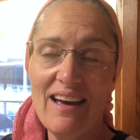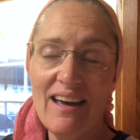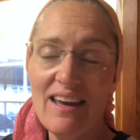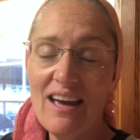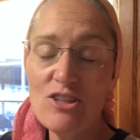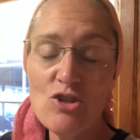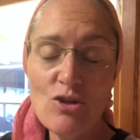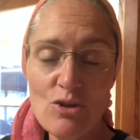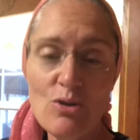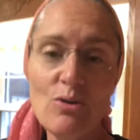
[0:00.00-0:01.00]
got
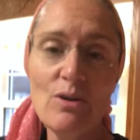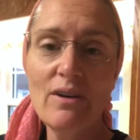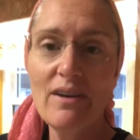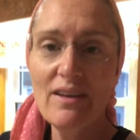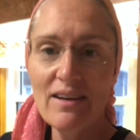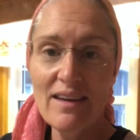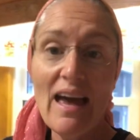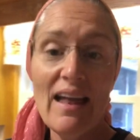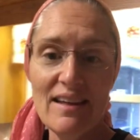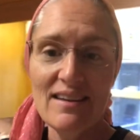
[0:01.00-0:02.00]
2
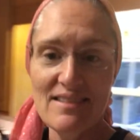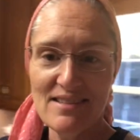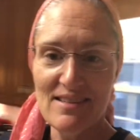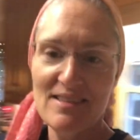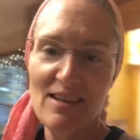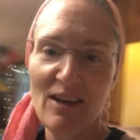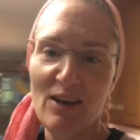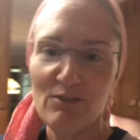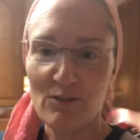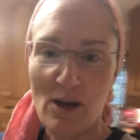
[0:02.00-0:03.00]
gallons
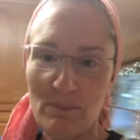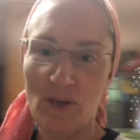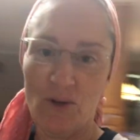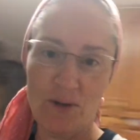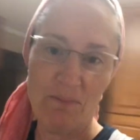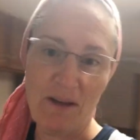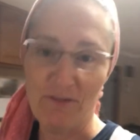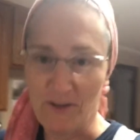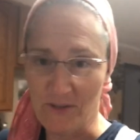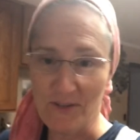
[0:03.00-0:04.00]
of raw milk my
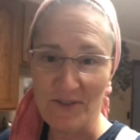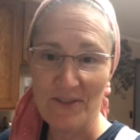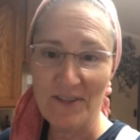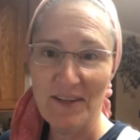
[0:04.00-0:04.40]
first